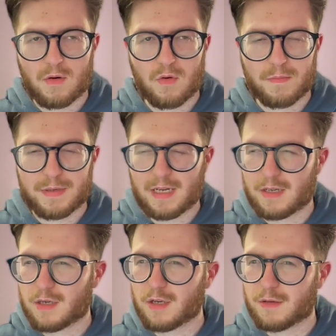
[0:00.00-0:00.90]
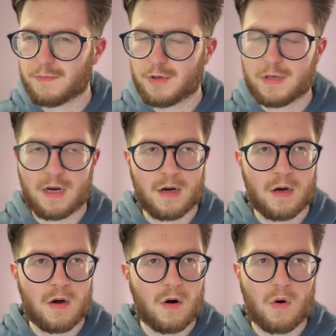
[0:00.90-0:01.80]
or potentially a computer
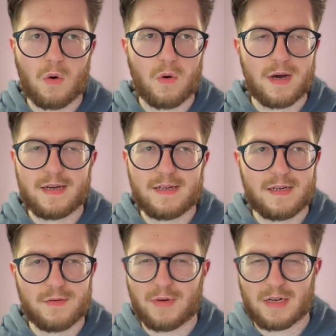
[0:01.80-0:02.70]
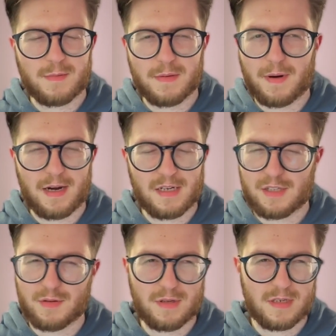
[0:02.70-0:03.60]
or a Raspberry Pi
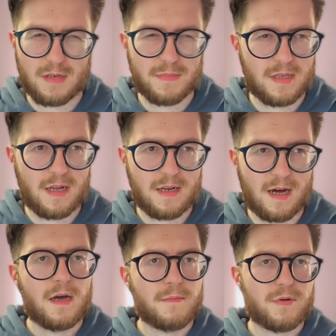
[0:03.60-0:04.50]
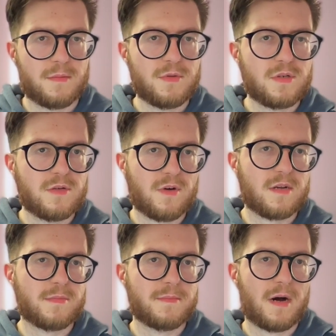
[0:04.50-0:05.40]
3 or something like that. But I'm using the
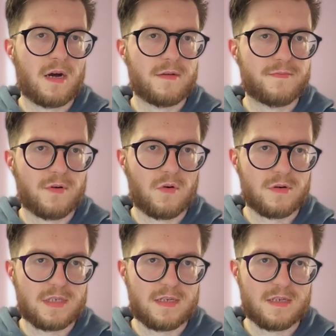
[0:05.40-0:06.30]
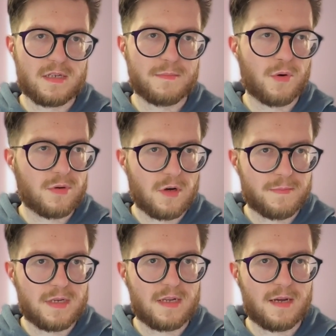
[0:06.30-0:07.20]
Raspberry Pi 4 since it's the most
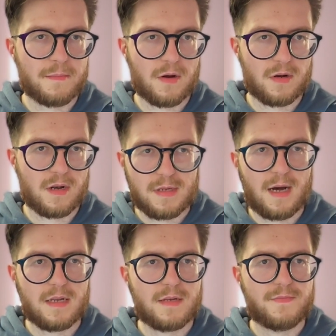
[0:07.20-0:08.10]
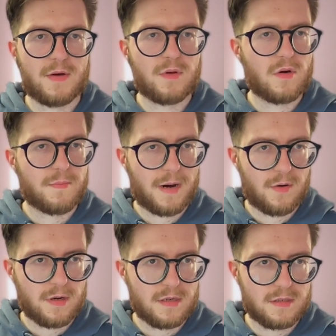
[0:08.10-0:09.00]
up-to-date model and it's very low
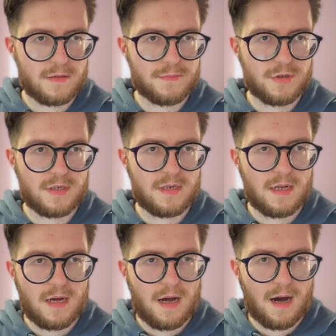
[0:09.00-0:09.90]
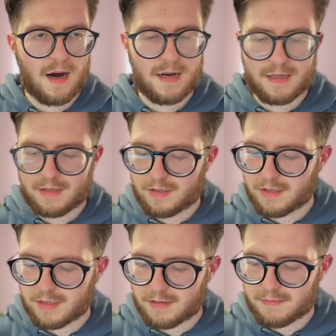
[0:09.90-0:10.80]
power consumption, and it's
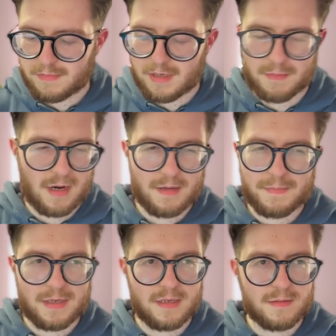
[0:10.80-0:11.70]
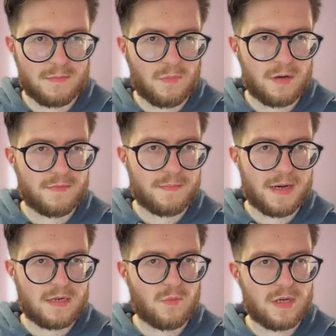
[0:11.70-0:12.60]
just, in my opinion, one of the
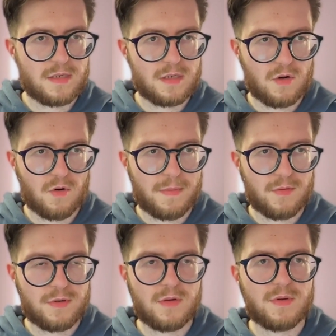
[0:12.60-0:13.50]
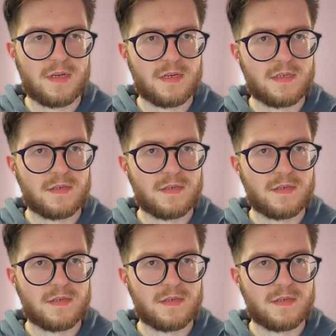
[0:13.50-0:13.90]
best ways to go about doing this.